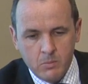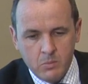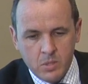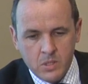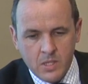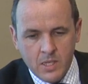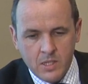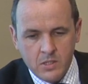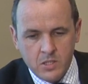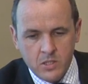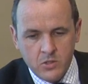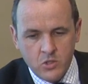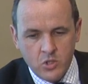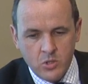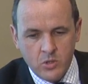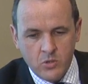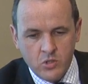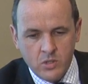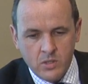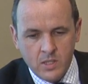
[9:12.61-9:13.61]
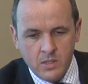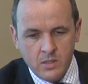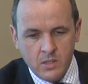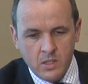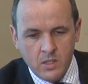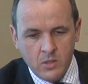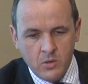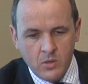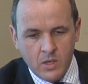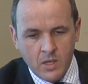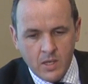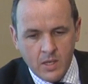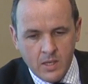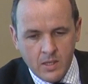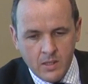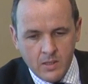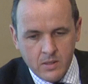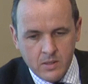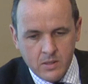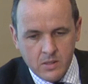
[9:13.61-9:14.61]
protecting children in the UK,
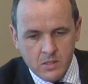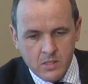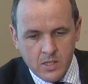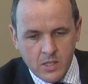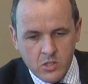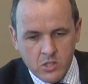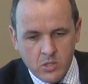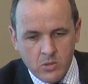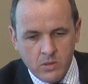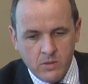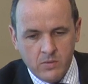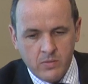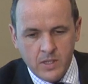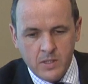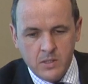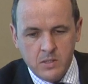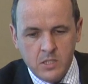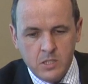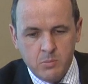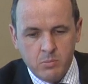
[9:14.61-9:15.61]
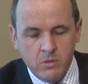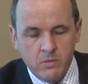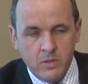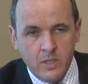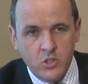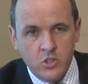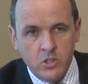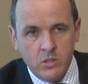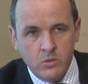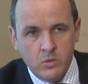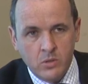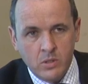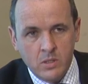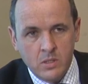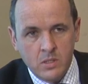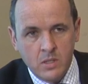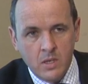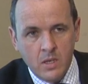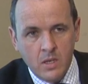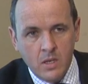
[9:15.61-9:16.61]
sexual offences prevention
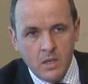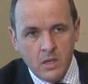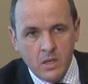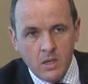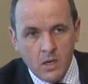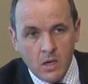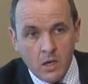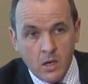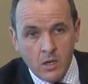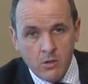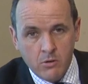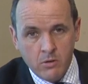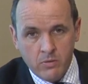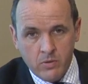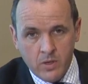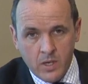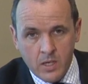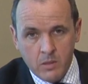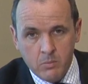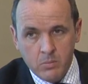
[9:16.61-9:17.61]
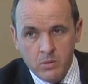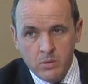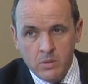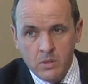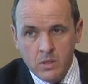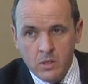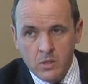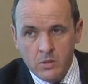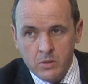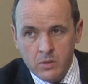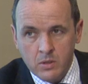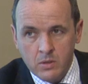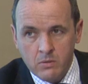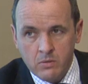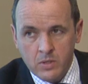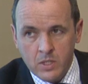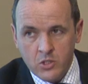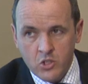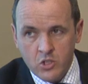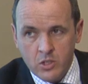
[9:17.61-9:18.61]
orders are available on
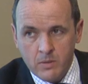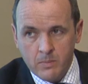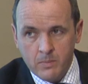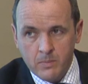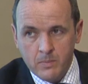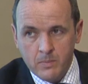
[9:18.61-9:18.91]
conviction.